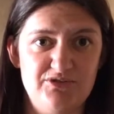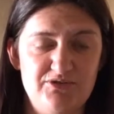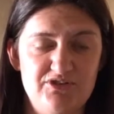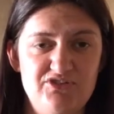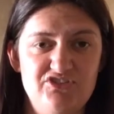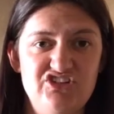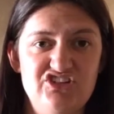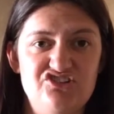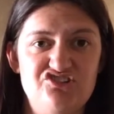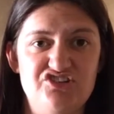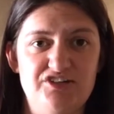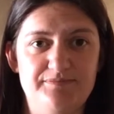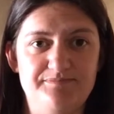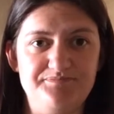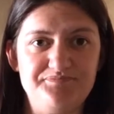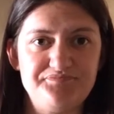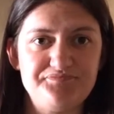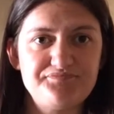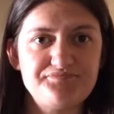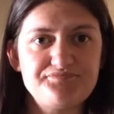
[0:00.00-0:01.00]
condition.
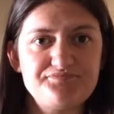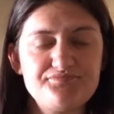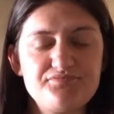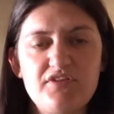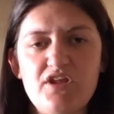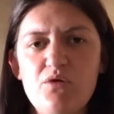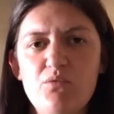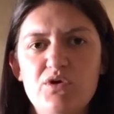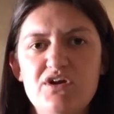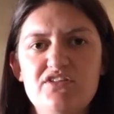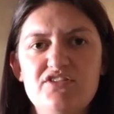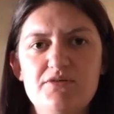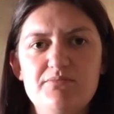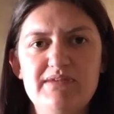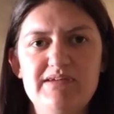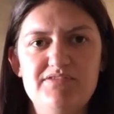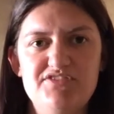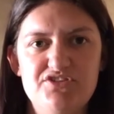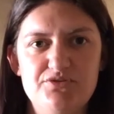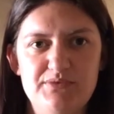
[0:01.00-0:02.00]
One of the
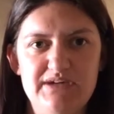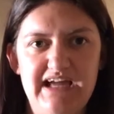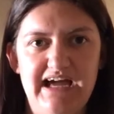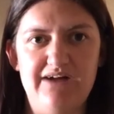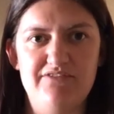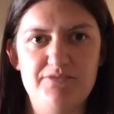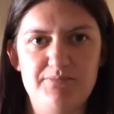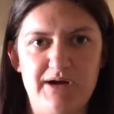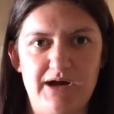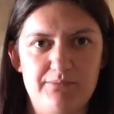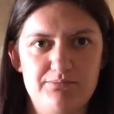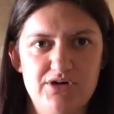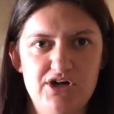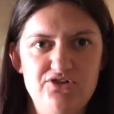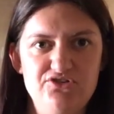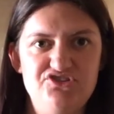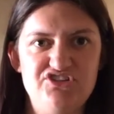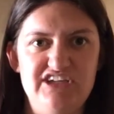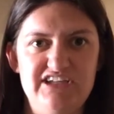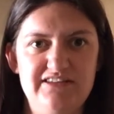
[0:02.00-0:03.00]
myths that we have about
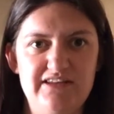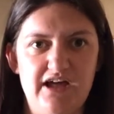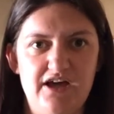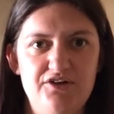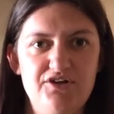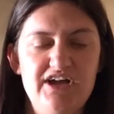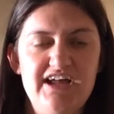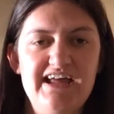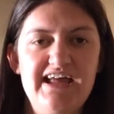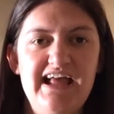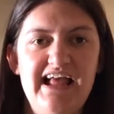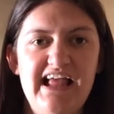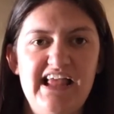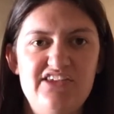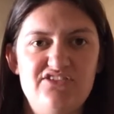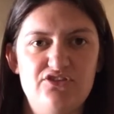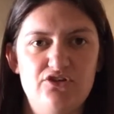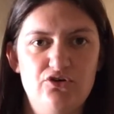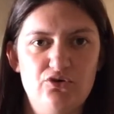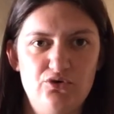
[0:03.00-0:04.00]
protein, though,
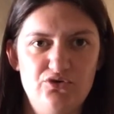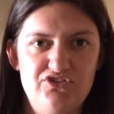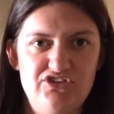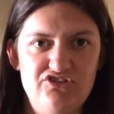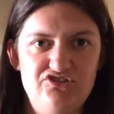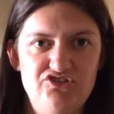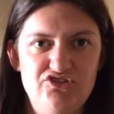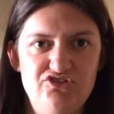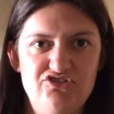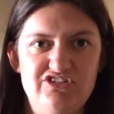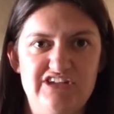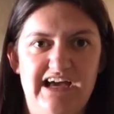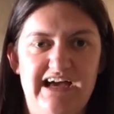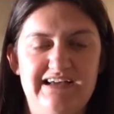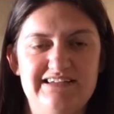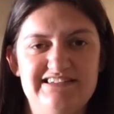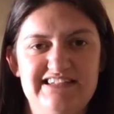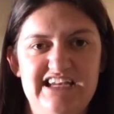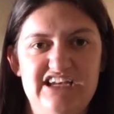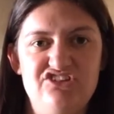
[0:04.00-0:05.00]
is that horses use it
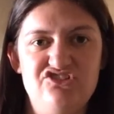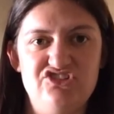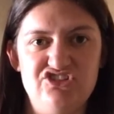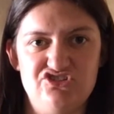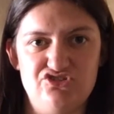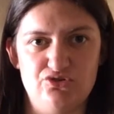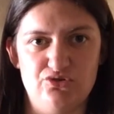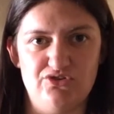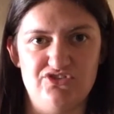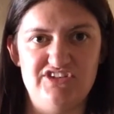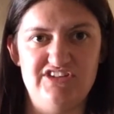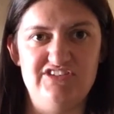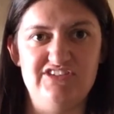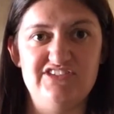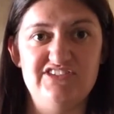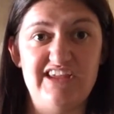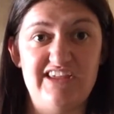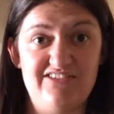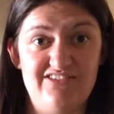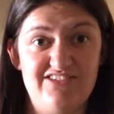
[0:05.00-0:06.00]
as an energy source, in the
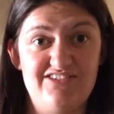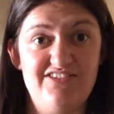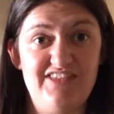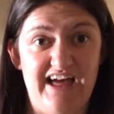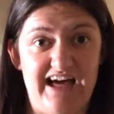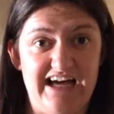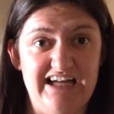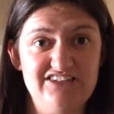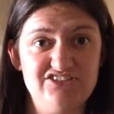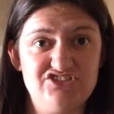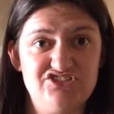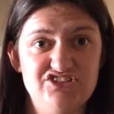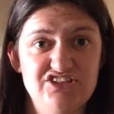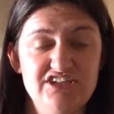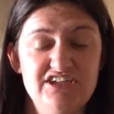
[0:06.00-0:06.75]
sense that